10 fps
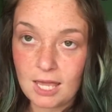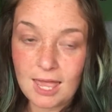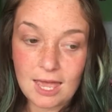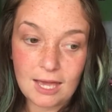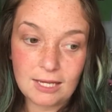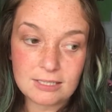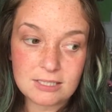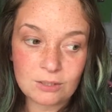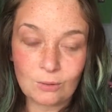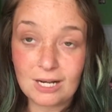
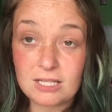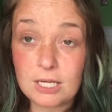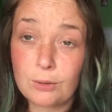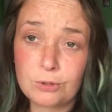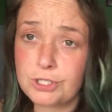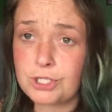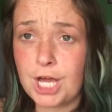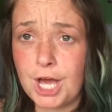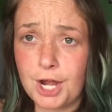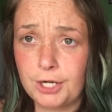And the one guy's like, 1 to
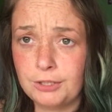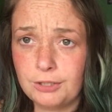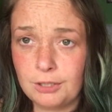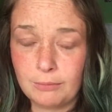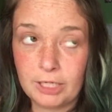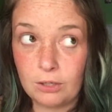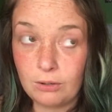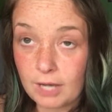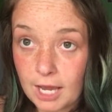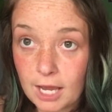10. And I'm like,
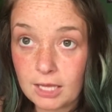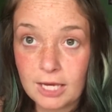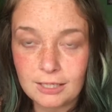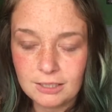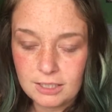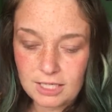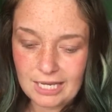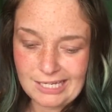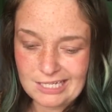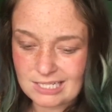okay, like,
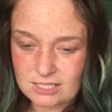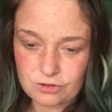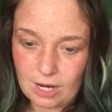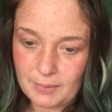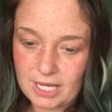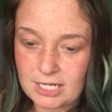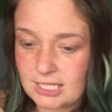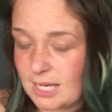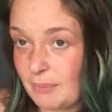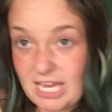and he does a drop in, and
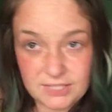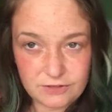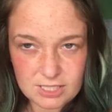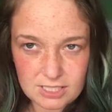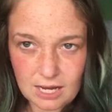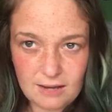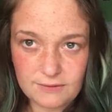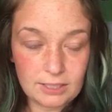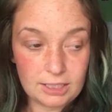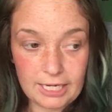he like pays for his stuff,
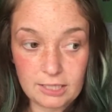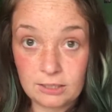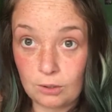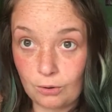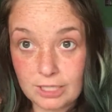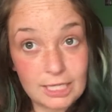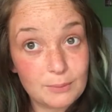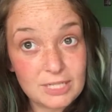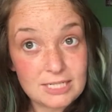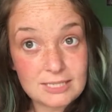and I'm like, go to get
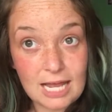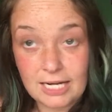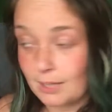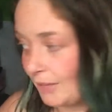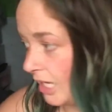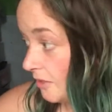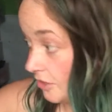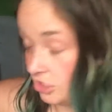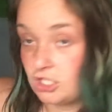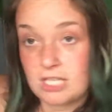him in his tanning. I'm like,
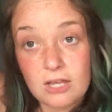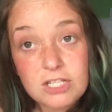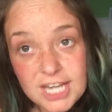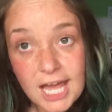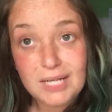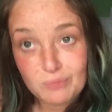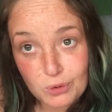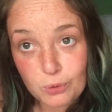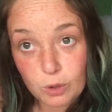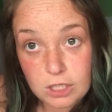this is how the tanning
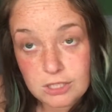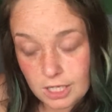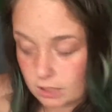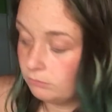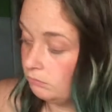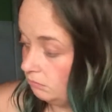booth works. Like,